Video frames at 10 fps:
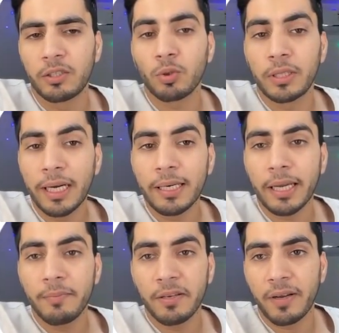So that
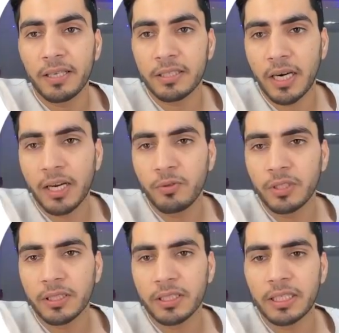time, if I start
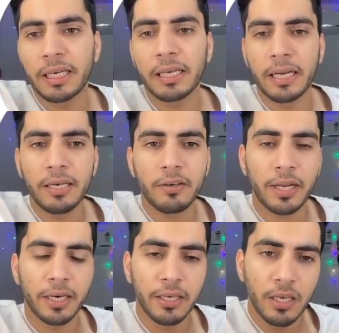using the static NAT,
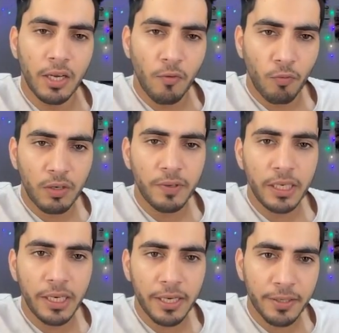right, what we
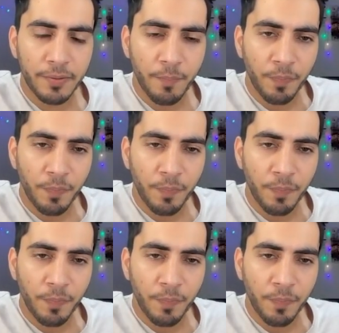need here,